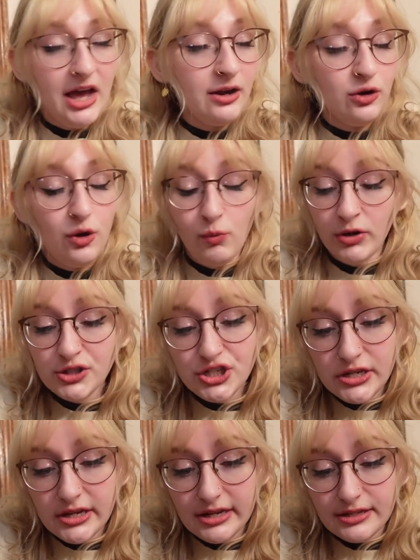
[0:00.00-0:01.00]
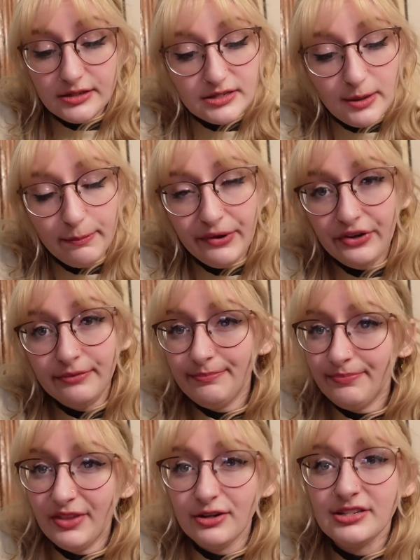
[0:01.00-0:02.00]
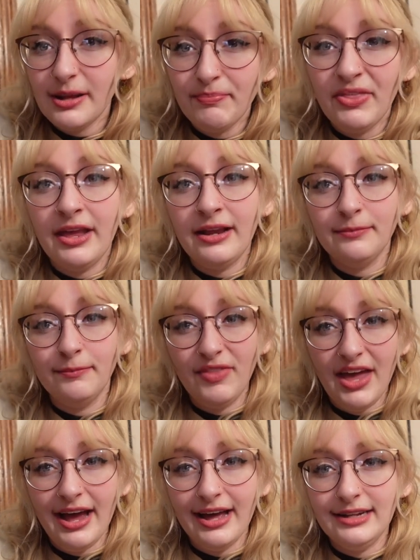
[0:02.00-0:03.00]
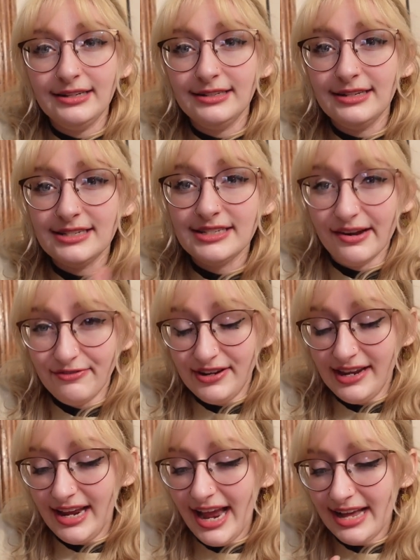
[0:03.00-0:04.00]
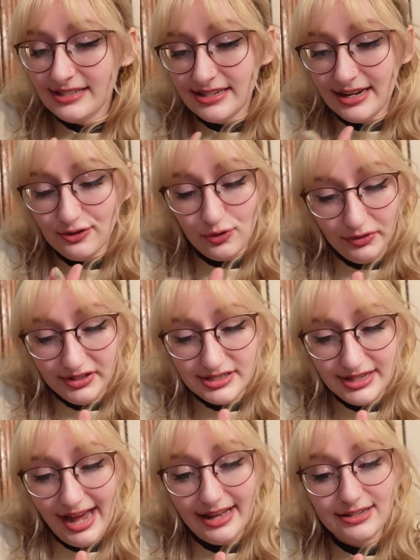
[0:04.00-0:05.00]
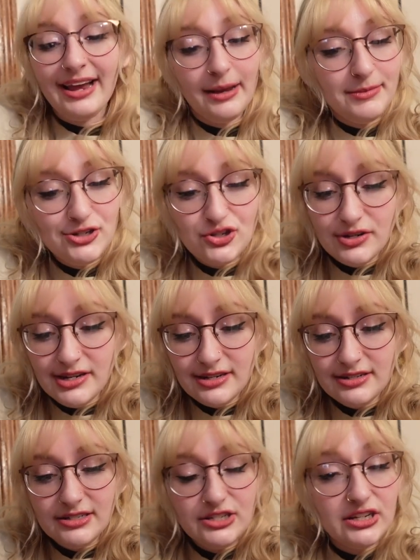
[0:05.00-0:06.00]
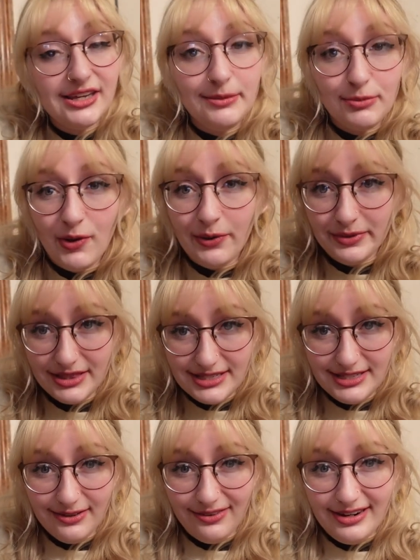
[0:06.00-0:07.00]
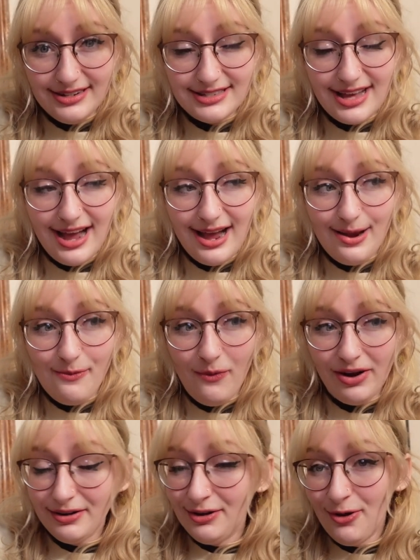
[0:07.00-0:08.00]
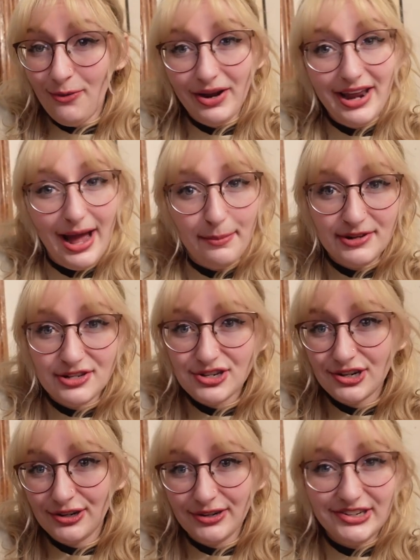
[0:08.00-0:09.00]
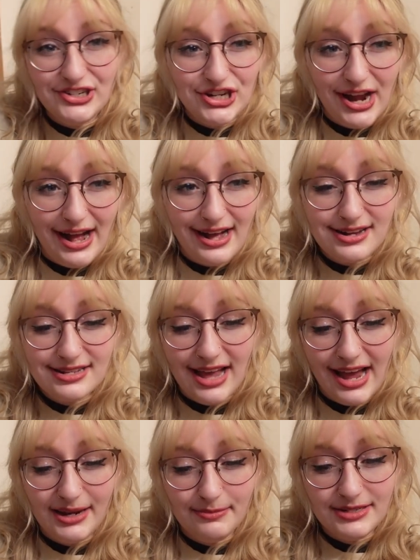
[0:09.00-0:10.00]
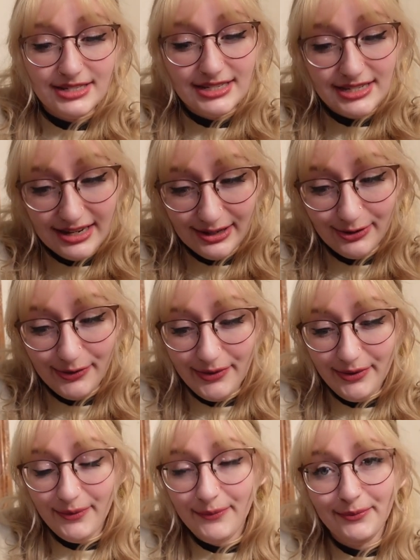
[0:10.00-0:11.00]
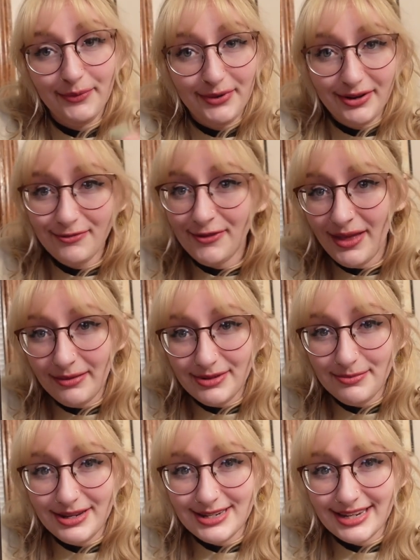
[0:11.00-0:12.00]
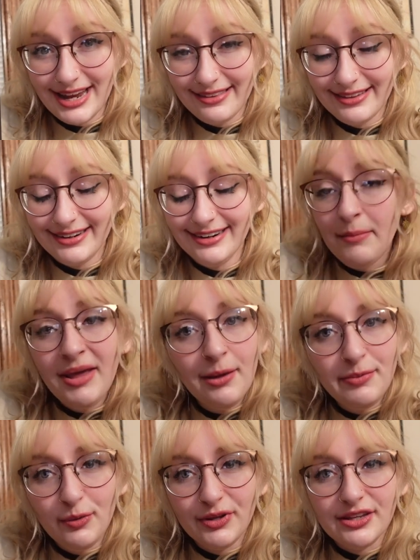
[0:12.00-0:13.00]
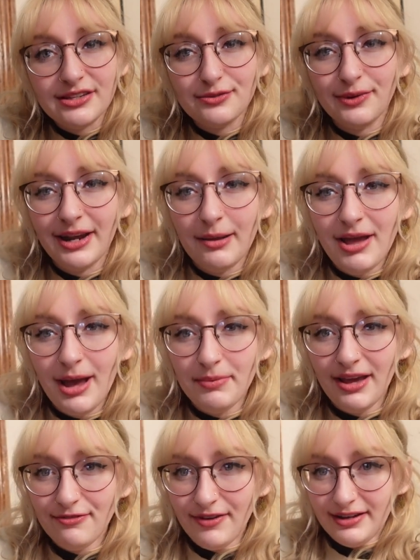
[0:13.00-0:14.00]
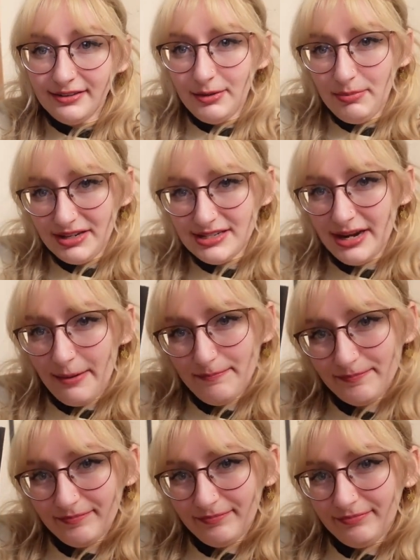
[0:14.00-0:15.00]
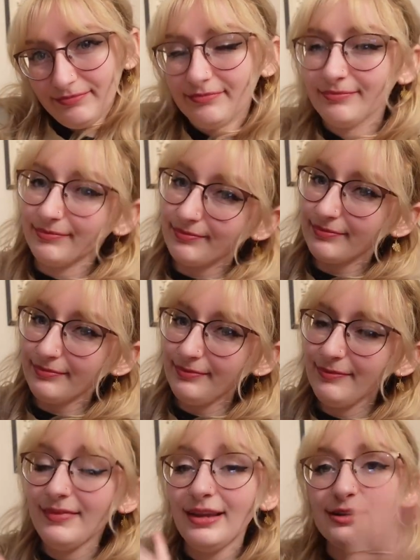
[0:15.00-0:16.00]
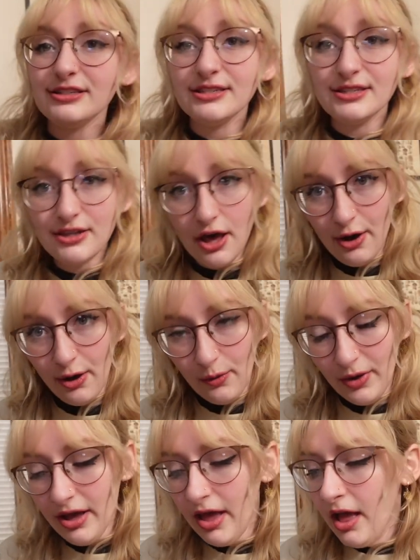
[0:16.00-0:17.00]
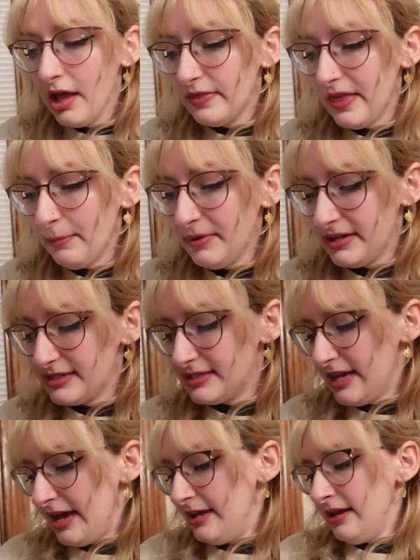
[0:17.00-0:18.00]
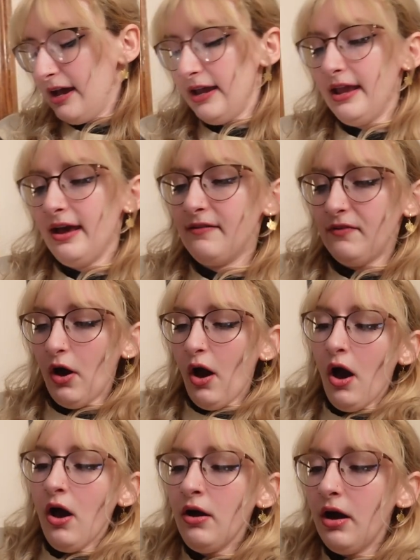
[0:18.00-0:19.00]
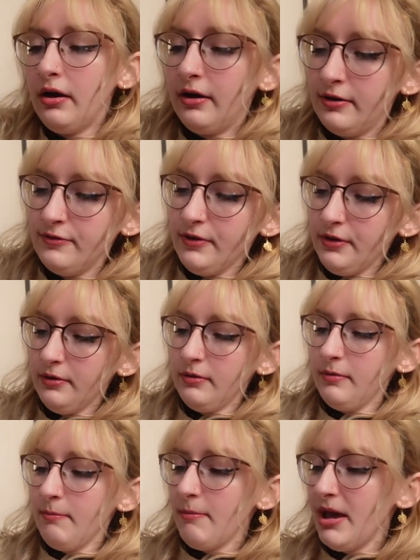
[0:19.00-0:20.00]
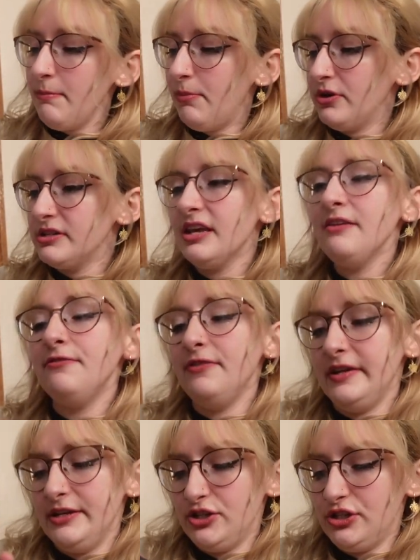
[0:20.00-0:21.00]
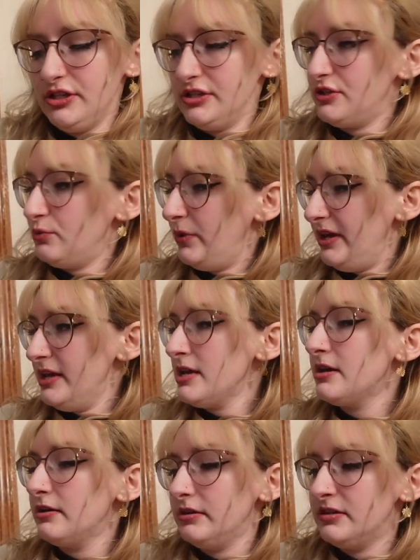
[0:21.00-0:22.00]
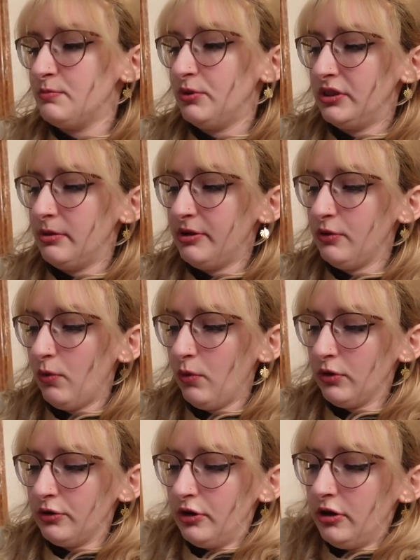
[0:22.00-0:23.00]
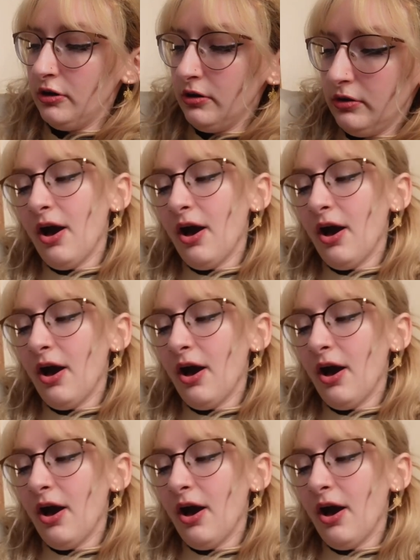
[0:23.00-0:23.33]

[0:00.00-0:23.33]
I don't know what she is, but there's something that Stephanie has not told us yet. I am intrigued to keep going with the series. I want to know what happens to her and Jax. I am still rooting for them to be together. I'm happy with this one. I'm happy I finally picked it up. So, that being said, I have all of my books I finished this week. Let's put them in order.